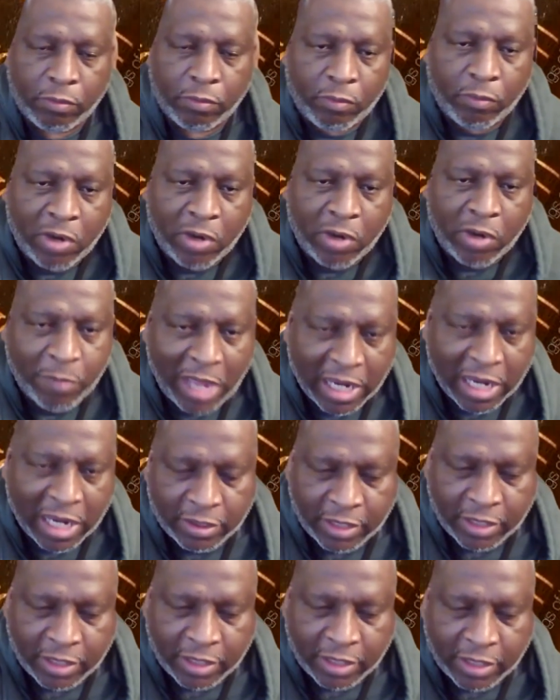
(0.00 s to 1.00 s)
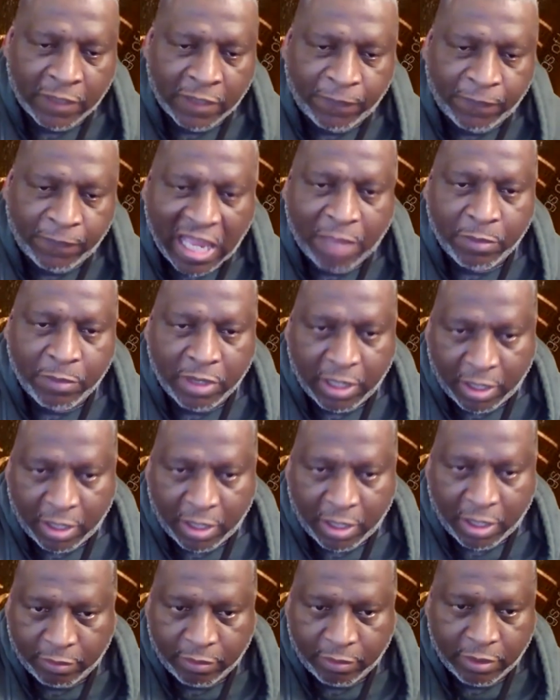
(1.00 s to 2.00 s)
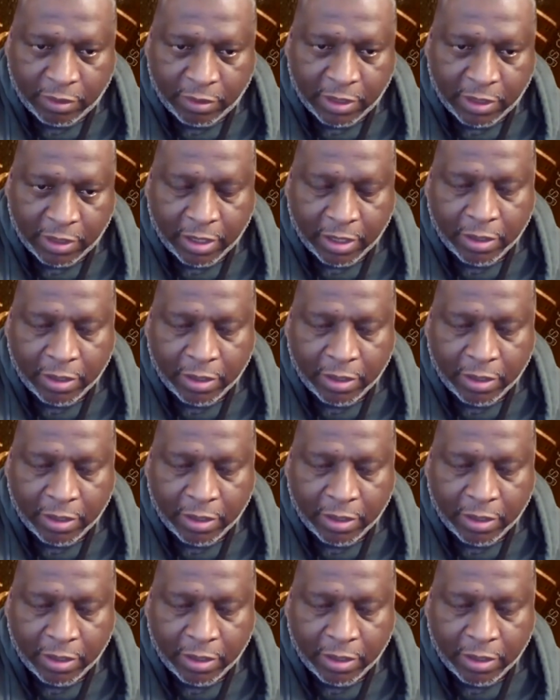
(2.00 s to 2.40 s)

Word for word: Reverend McIntyre's family in today.